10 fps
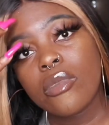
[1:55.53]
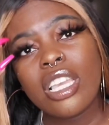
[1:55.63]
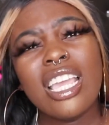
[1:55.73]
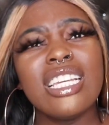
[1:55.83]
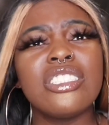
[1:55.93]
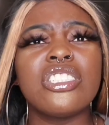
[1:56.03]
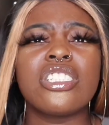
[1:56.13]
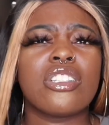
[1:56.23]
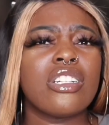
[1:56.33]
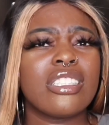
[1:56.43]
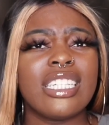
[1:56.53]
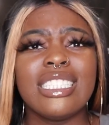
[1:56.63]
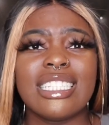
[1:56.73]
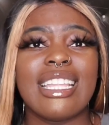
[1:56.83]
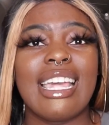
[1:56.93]
and just
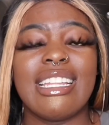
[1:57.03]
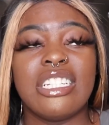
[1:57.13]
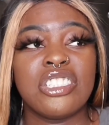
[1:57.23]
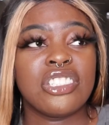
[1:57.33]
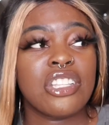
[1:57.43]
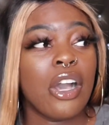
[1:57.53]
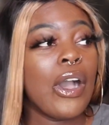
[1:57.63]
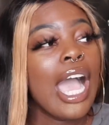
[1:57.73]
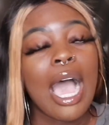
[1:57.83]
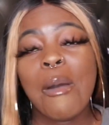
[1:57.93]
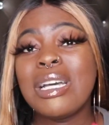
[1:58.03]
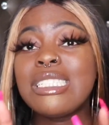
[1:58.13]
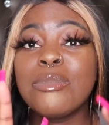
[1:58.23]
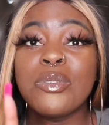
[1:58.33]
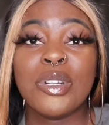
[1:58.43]
things of that nature. So I'm about
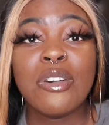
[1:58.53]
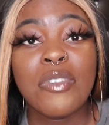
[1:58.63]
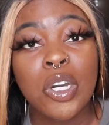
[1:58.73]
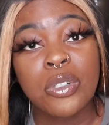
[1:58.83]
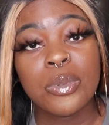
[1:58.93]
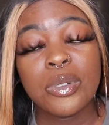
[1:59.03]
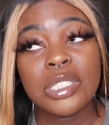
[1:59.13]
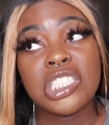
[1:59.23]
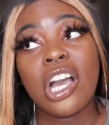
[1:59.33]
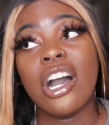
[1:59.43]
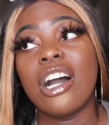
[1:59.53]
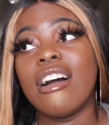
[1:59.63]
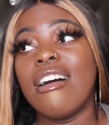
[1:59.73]
to be real vulnerable with y'all.